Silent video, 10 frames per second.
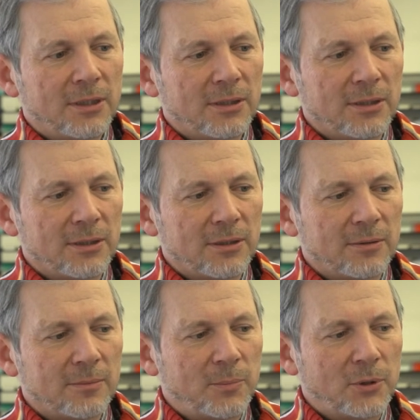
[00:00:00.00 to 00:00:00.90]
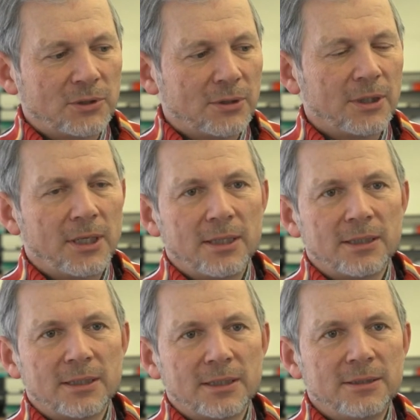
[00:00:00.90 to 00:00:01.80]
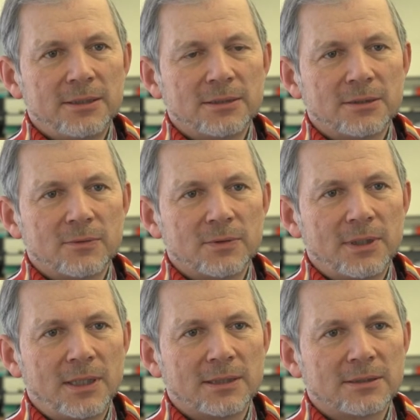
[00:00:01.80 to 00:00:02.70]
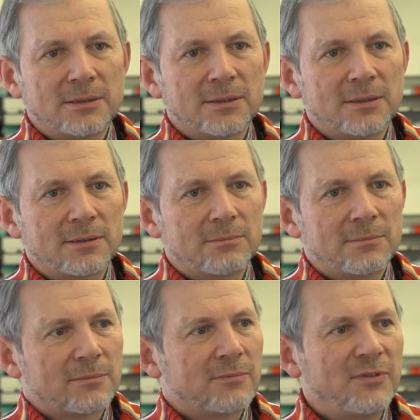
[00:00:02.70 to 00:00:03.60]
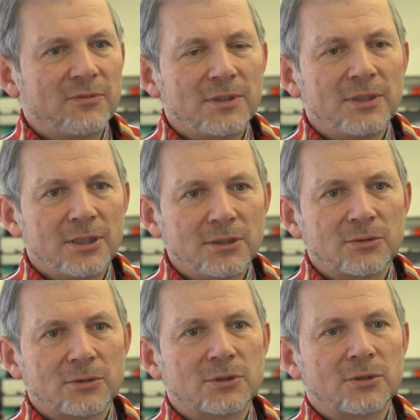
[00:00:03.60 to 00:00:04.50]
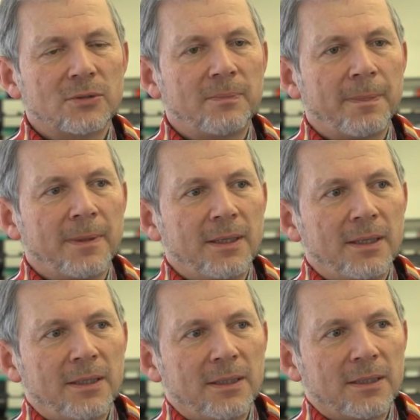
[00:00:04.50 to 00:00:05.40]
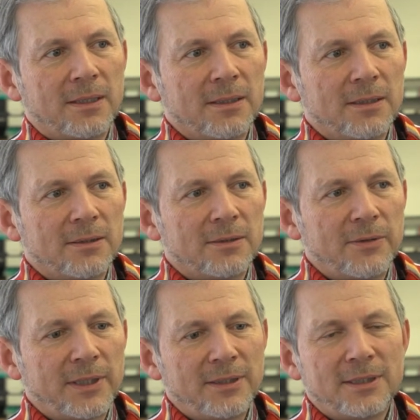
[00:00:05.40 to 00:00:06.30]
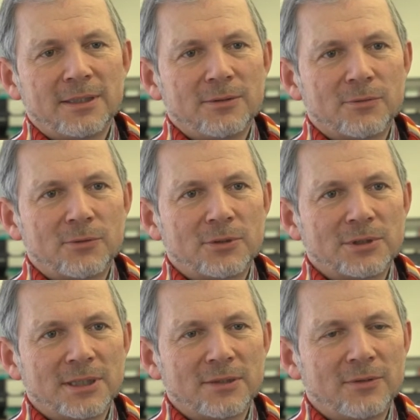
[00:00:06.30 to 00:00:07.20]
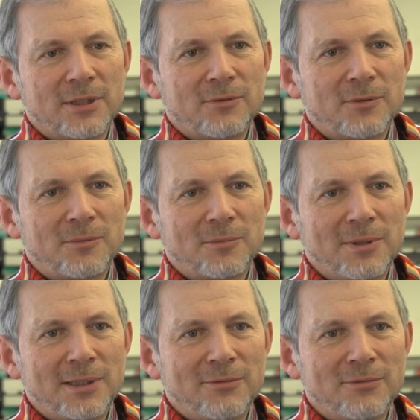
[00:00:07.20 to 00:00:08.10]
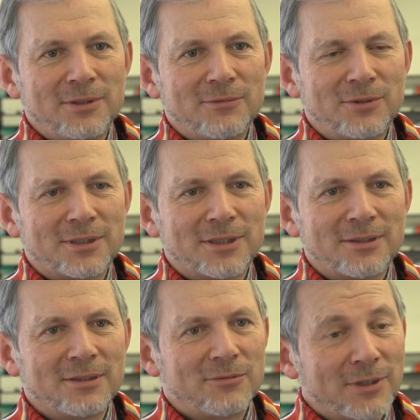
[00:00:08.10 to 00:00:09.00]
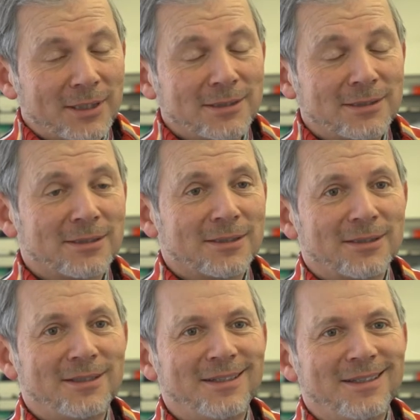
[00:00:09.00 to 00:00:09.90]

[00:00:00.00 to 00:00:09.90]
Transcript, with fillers: uh, personal and ideas over the last uh, fifteen years or so. Uh, on the other hand, of course, I have never lived in, Fran in France. Uh,